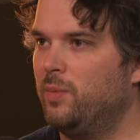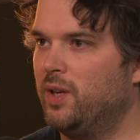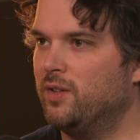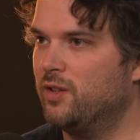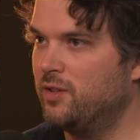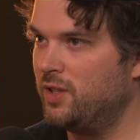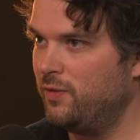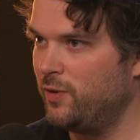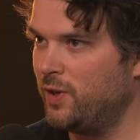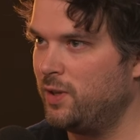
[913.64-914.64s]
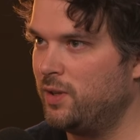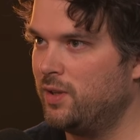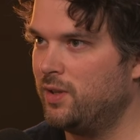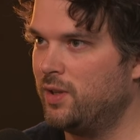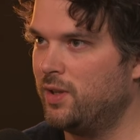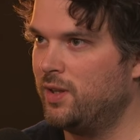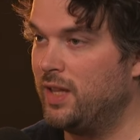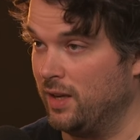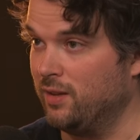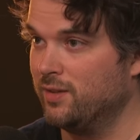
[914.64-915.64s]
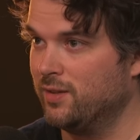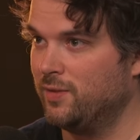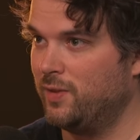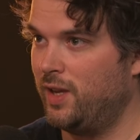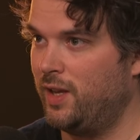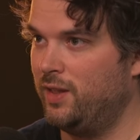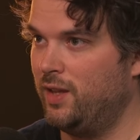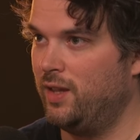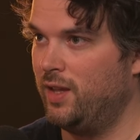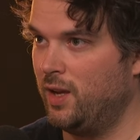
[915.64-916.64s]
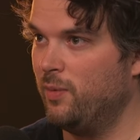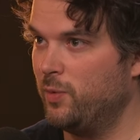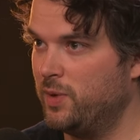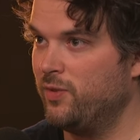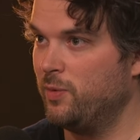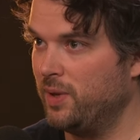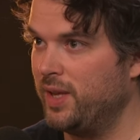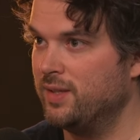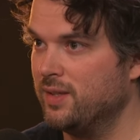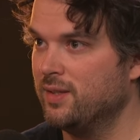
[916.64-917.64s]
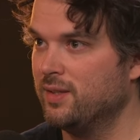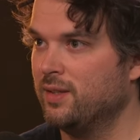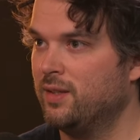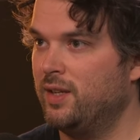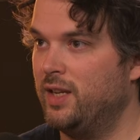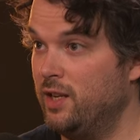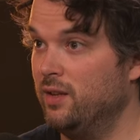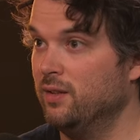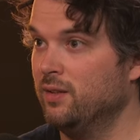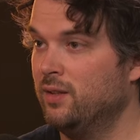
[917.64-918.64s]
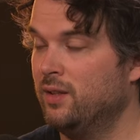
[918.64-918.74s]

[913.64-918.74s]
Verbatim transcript: because they're different things, and, and they come from different places in you.